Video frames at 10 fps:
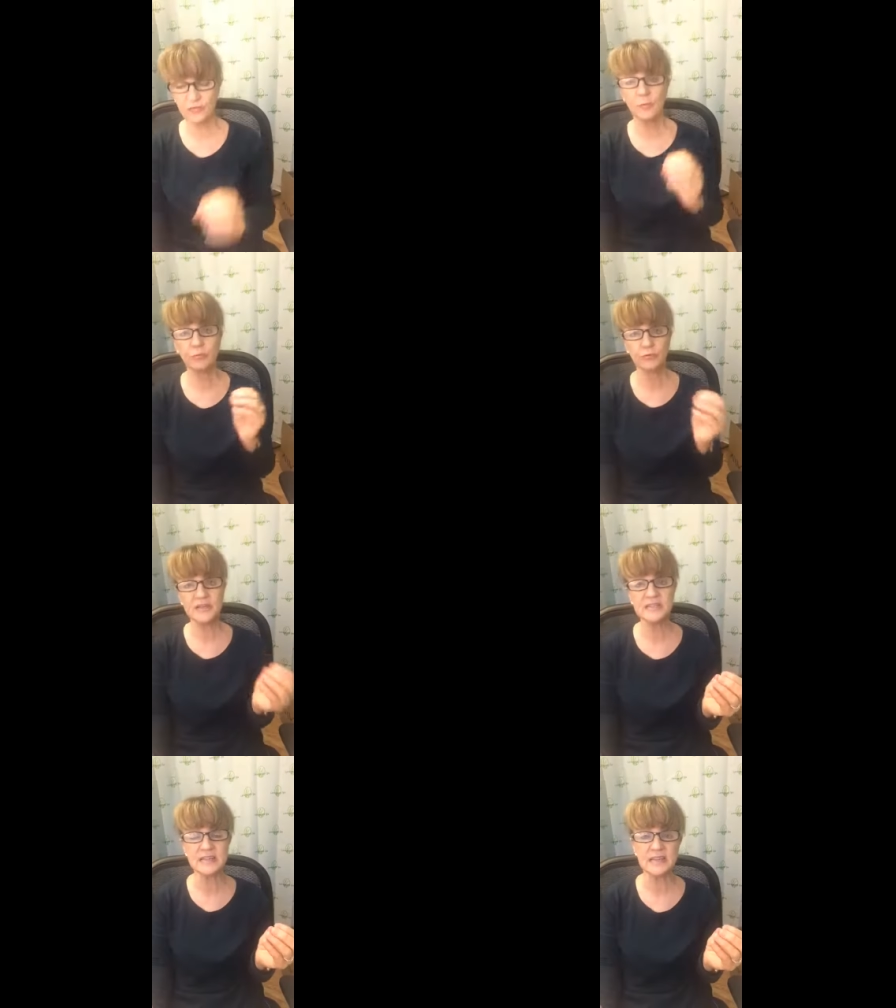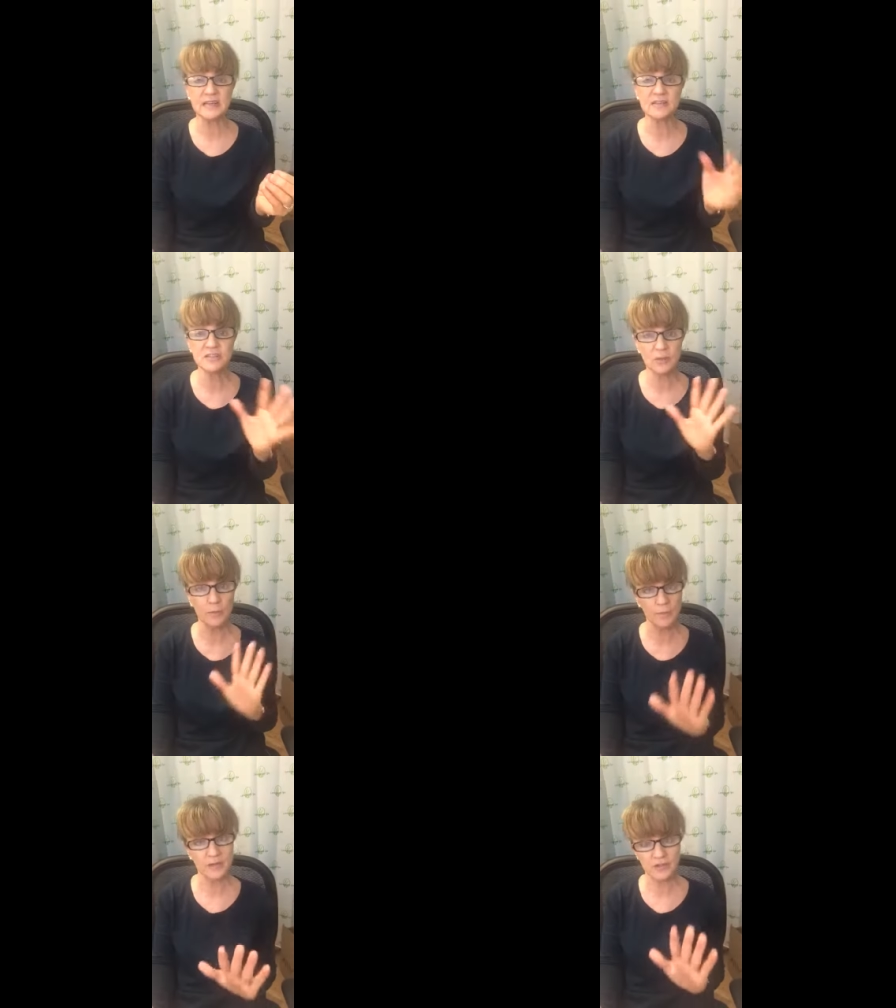from preteens to
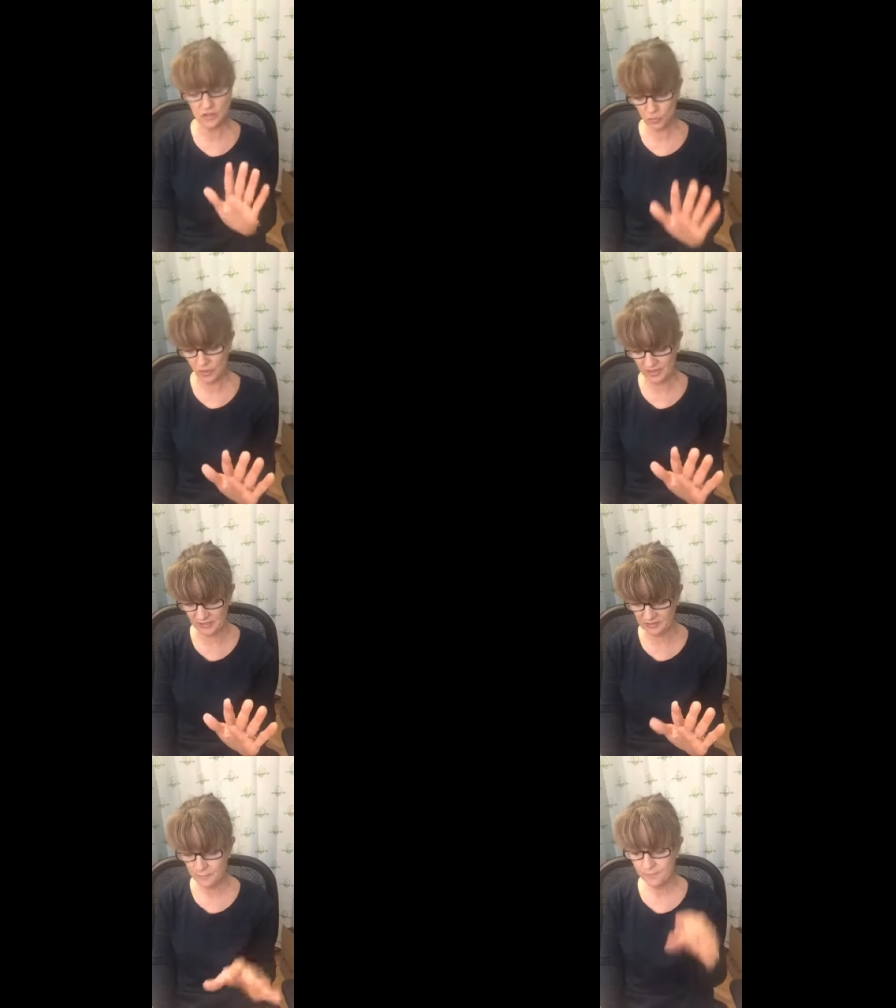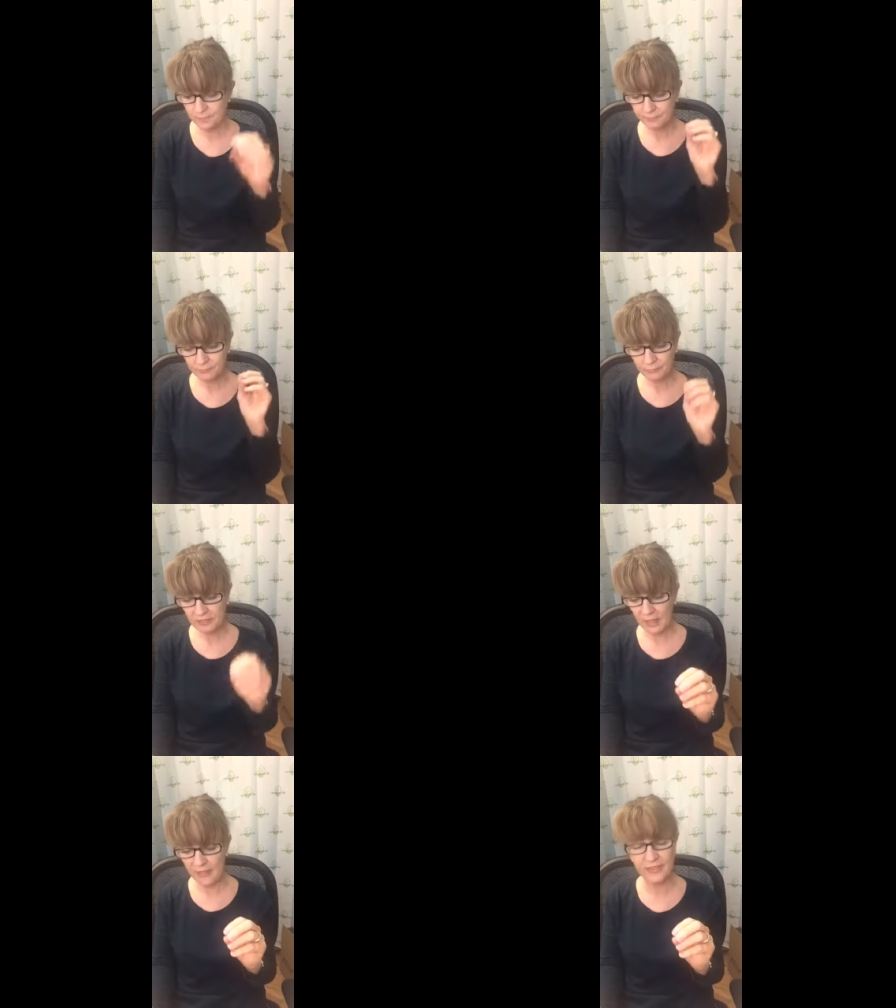mid 20s.
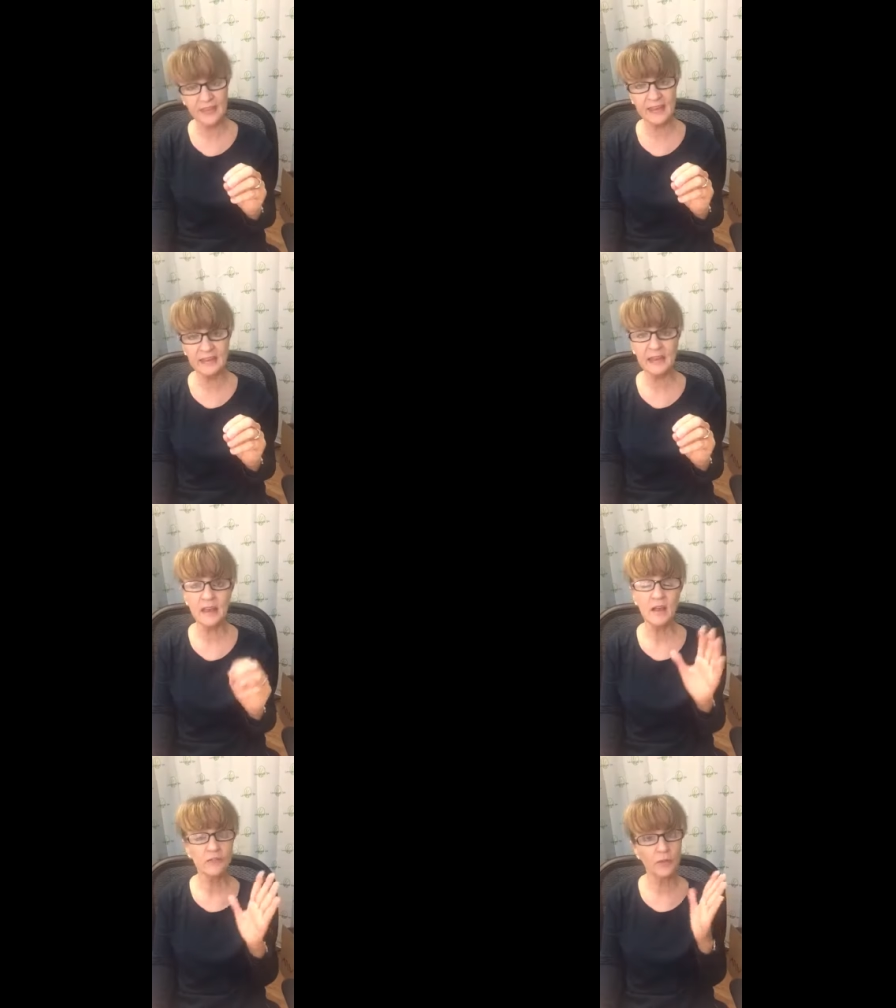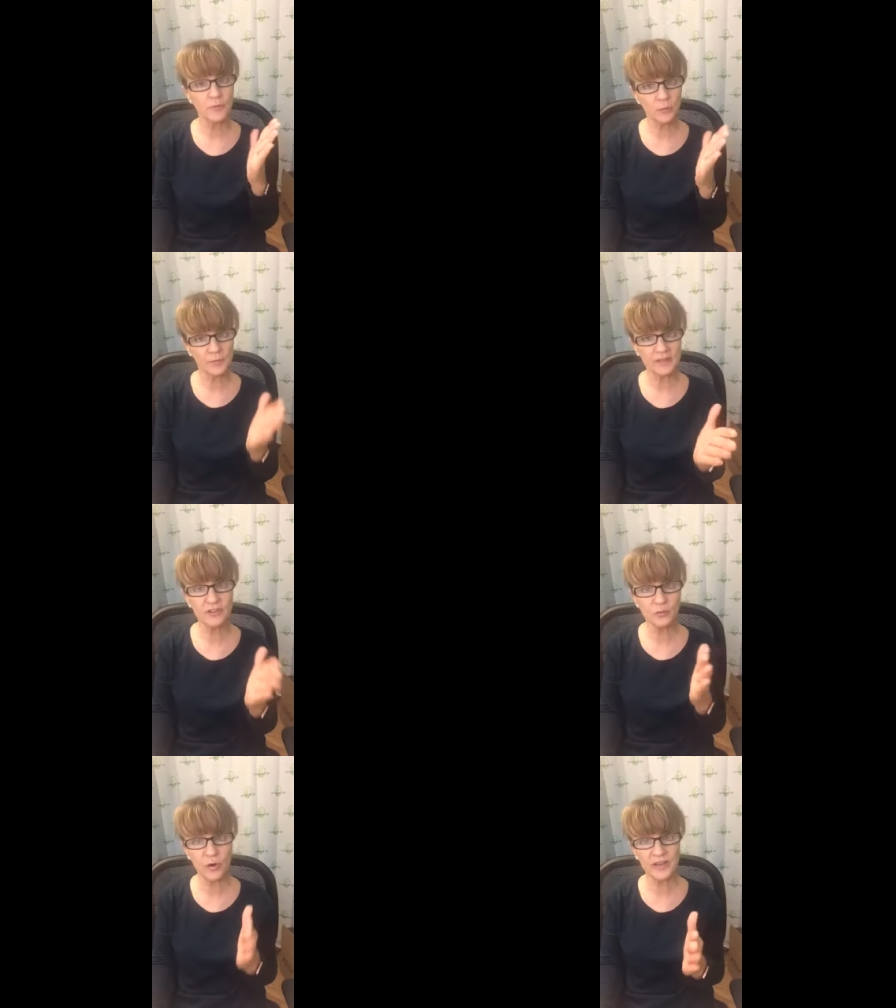Then from your mid
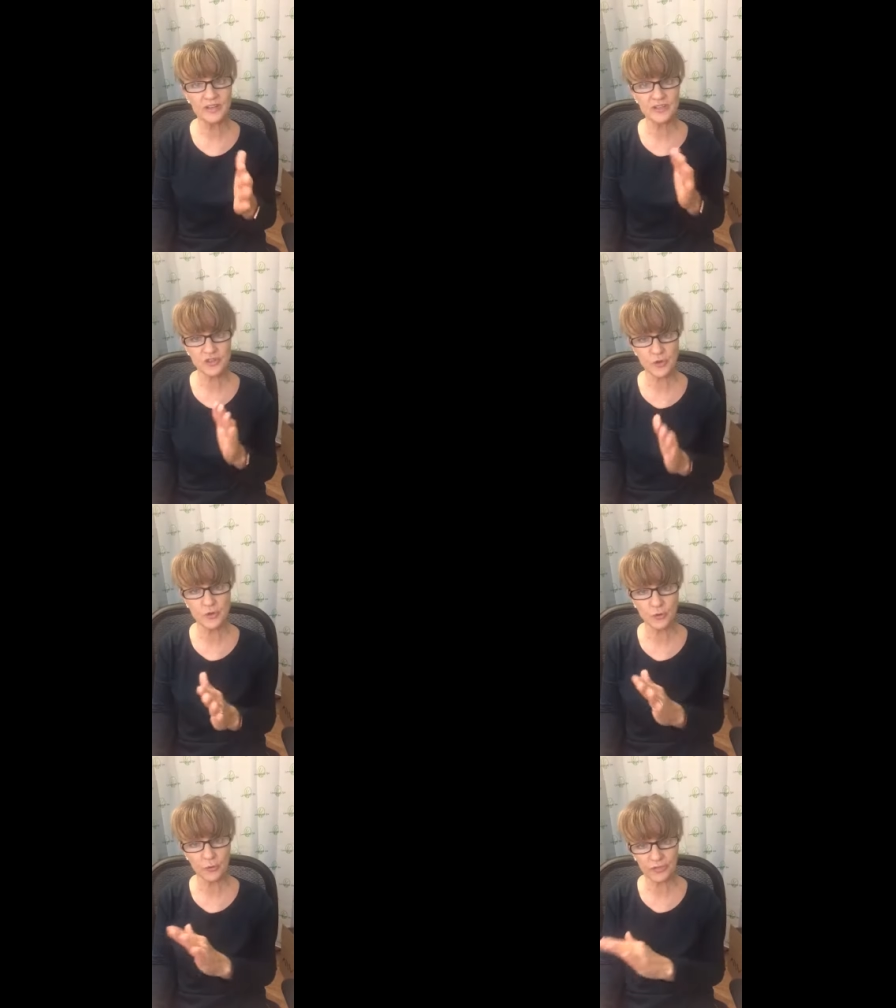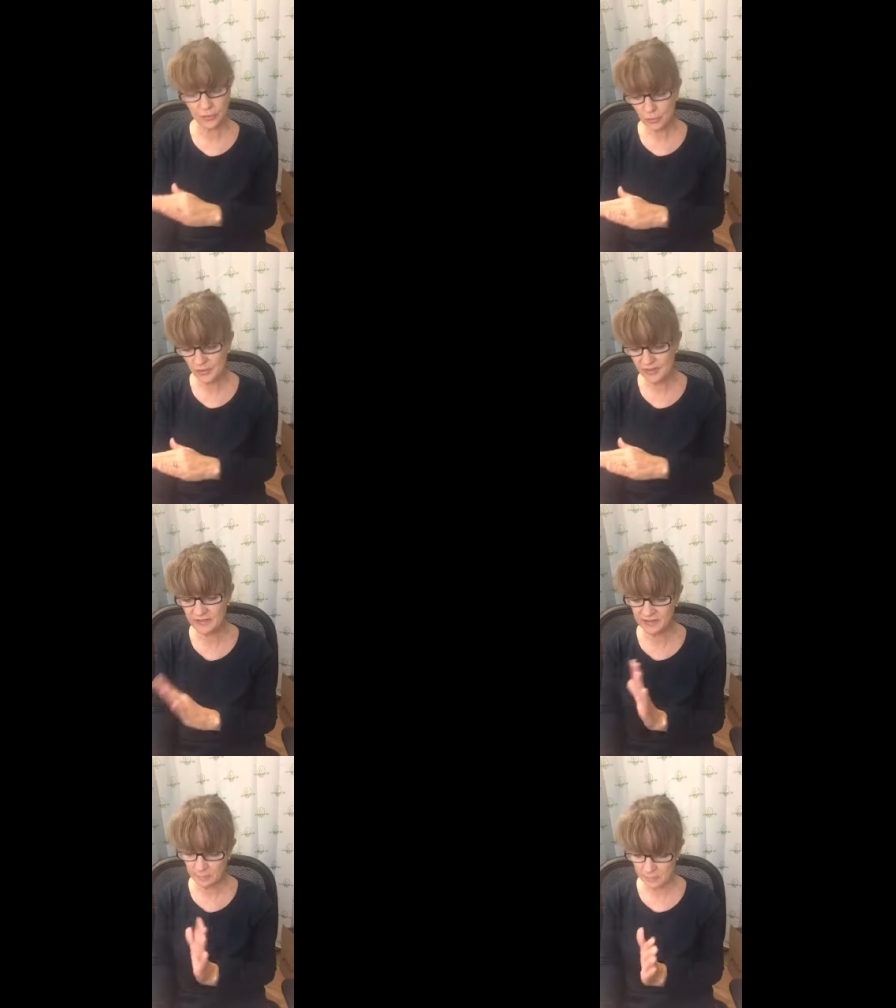20s to your
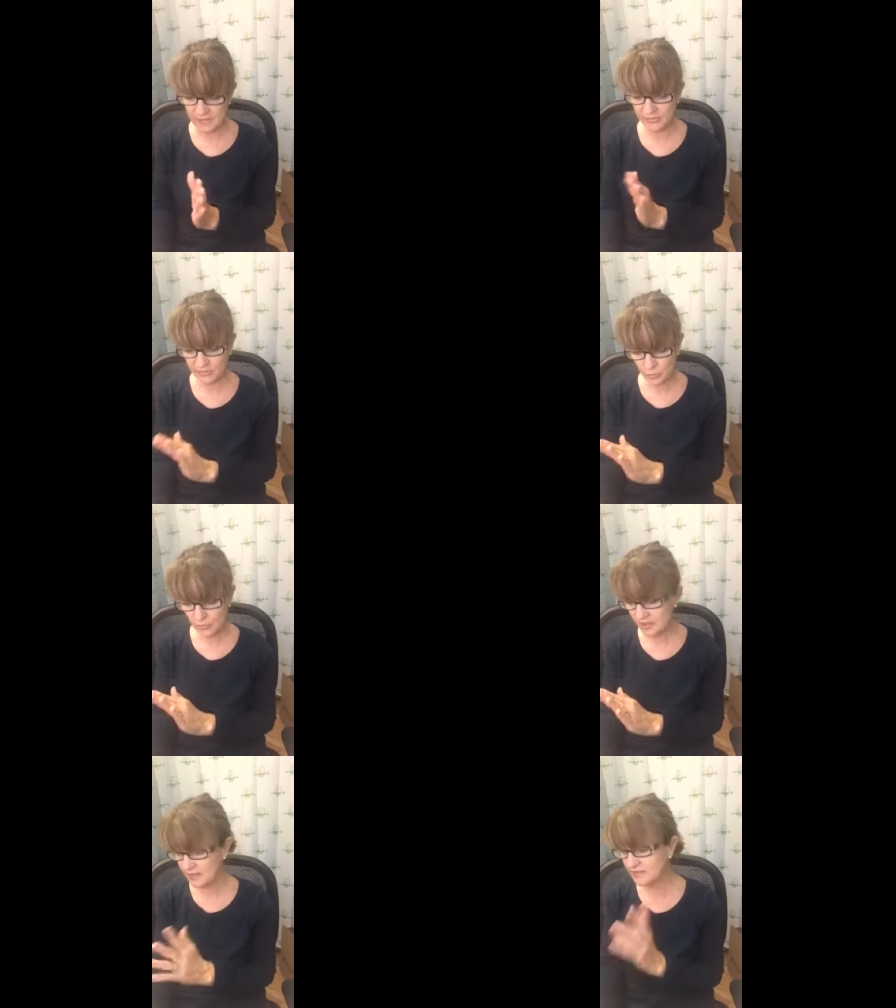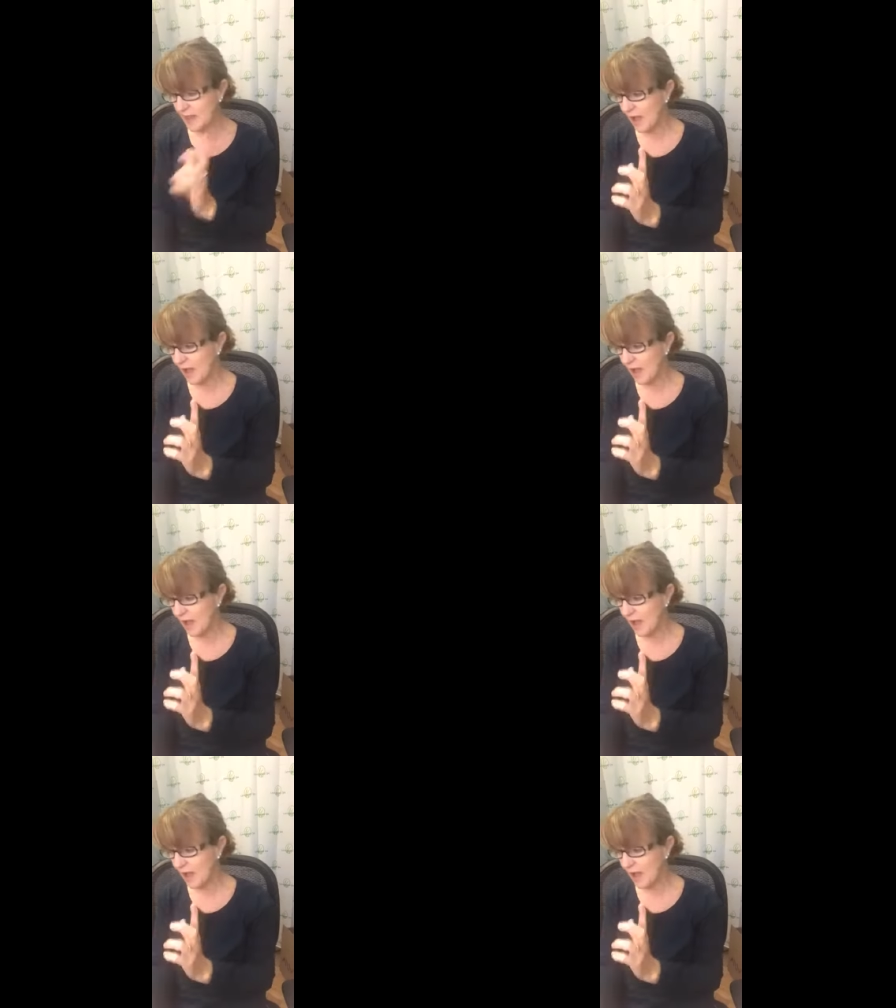30s, like mid 30s,